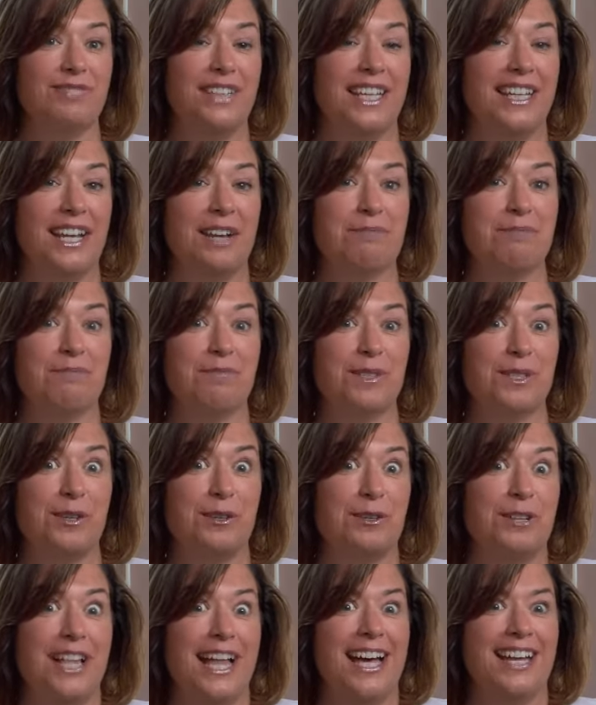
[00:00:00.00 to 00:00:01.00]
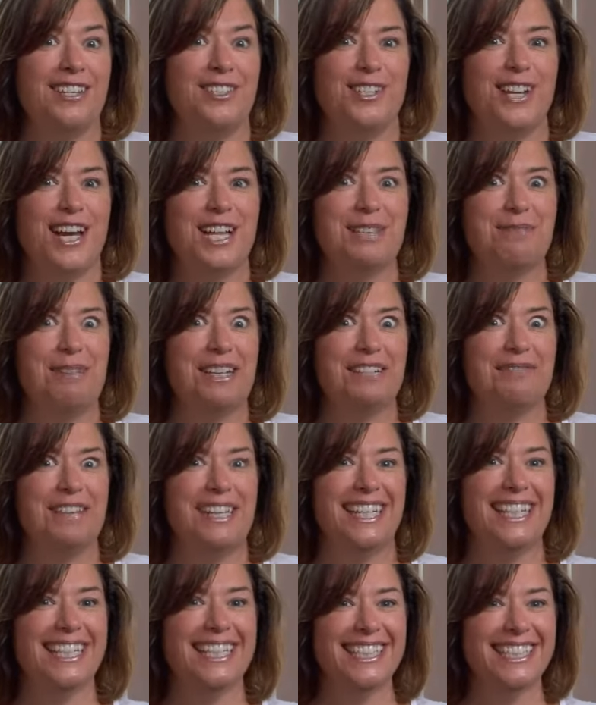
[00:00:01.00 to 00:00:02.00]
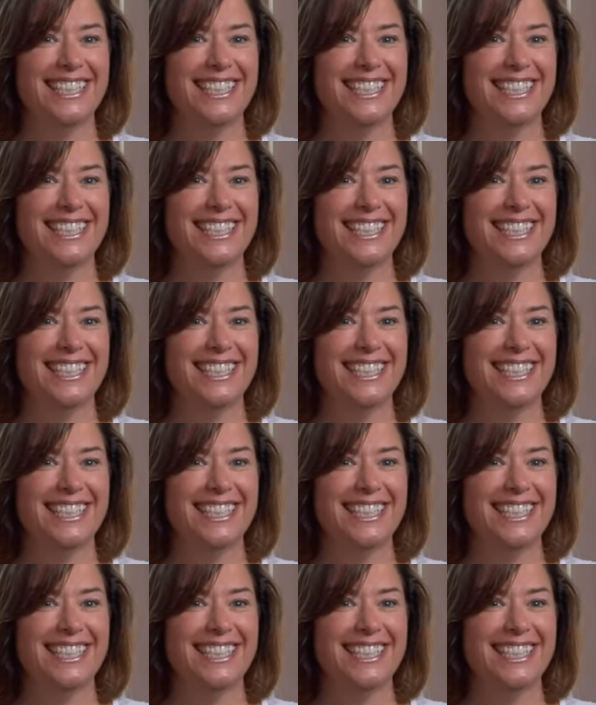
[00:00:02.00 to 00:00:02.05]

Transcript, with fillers: And I'm so glad you guys picked me.